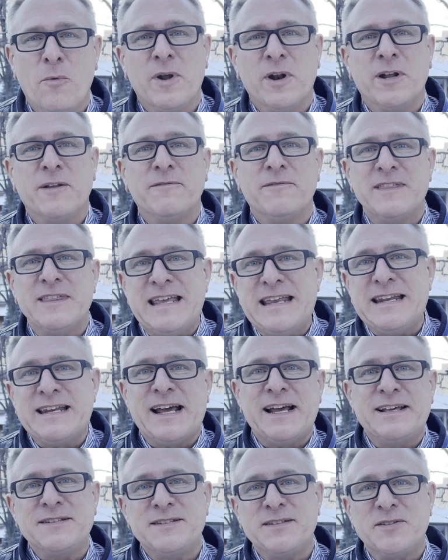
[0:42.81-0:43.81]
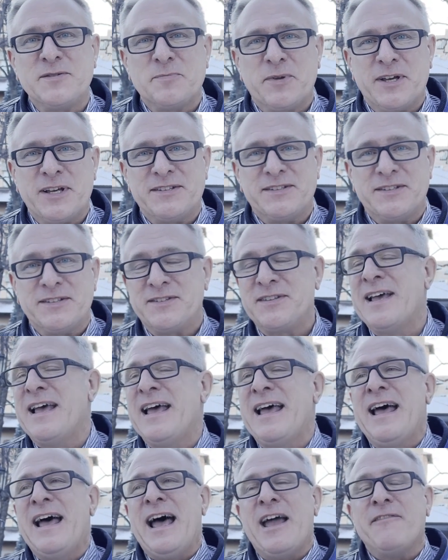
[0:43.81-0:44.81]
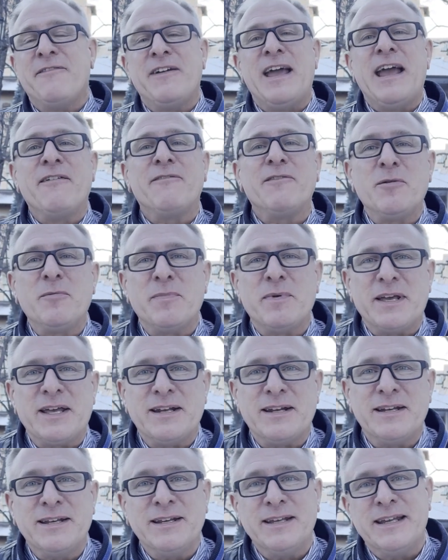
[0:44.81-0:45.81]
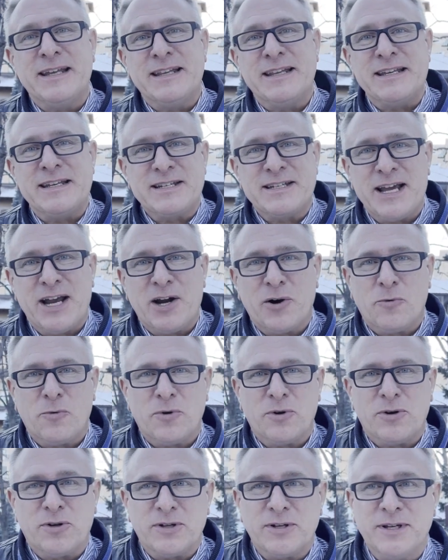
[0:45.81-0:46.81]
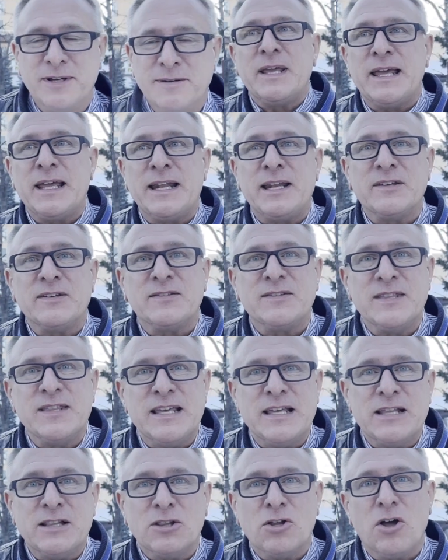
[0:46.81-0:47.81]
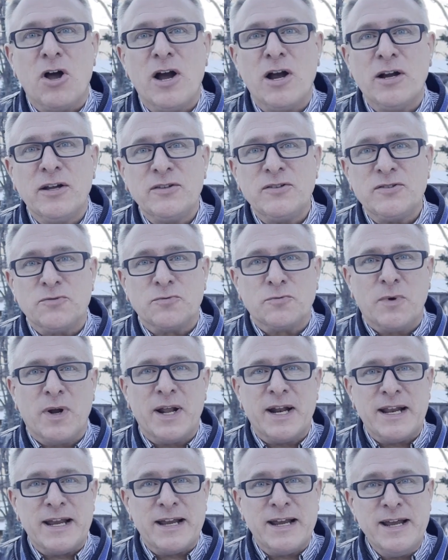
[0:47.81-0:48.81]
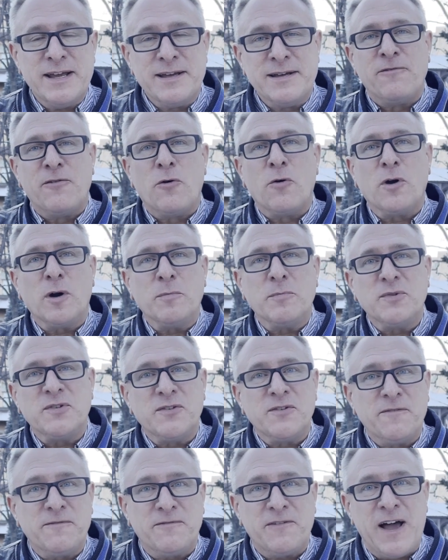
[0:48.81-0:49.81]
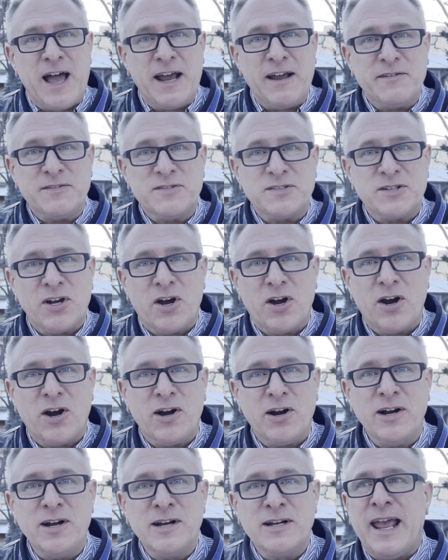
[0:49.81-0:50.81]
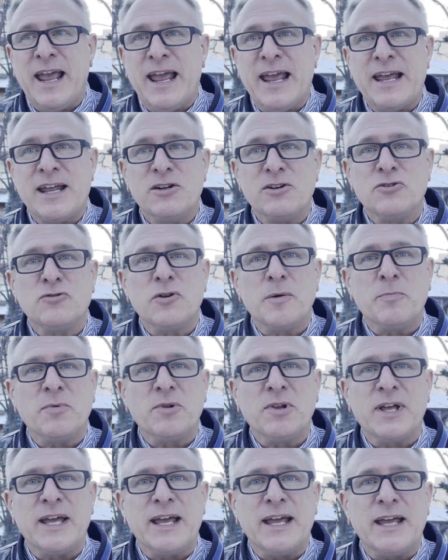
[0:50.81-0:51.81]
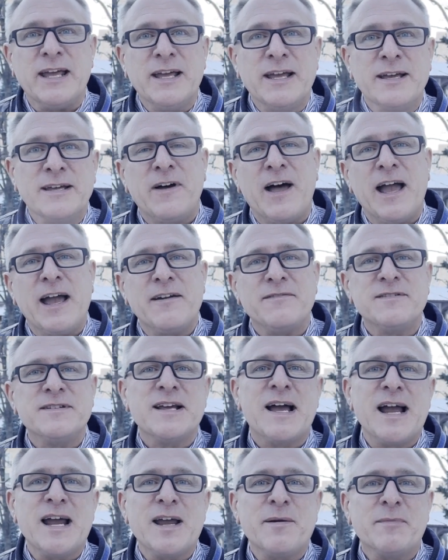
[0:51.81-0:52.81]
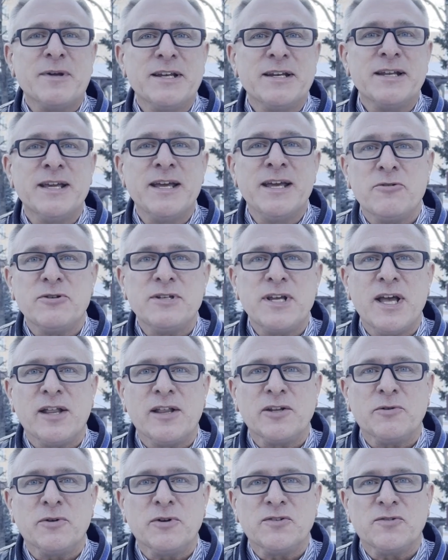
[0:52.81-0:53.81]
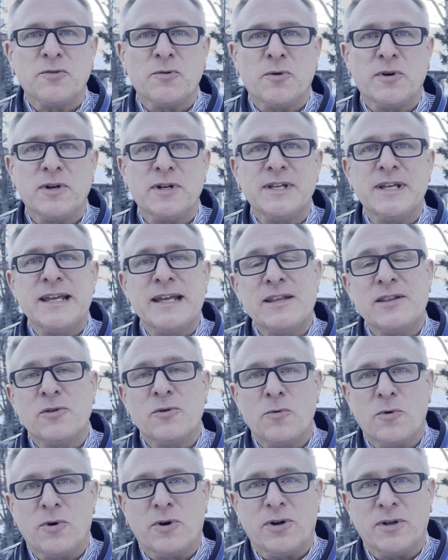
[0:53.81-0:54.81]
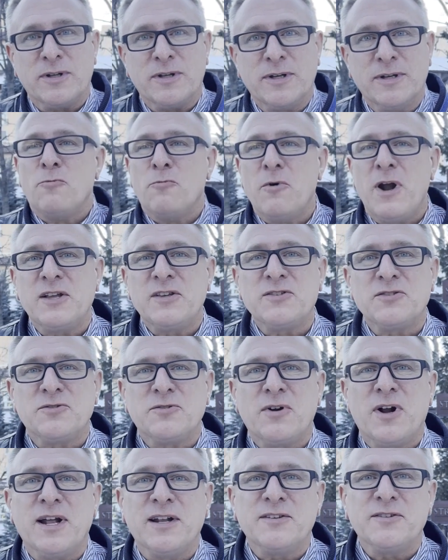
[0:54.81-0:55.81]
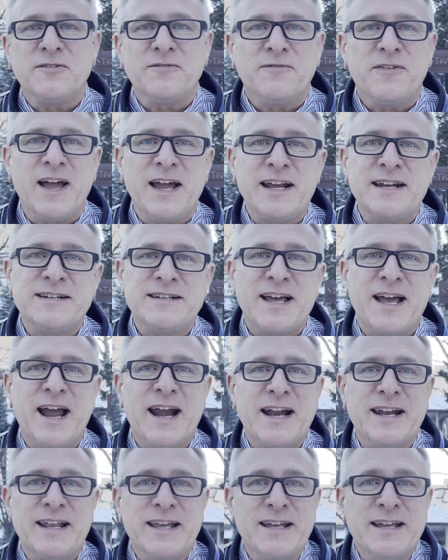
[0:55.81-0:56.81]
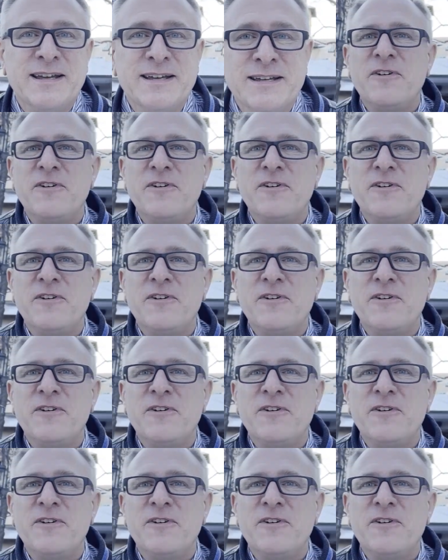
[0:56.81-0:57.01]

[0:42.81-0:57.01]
one of the nicest places I've ever been in the entire world. It is the longest running Forbes 5-star and AAA 5-diamond hotel and resort in the world. Restaurants, fine dining,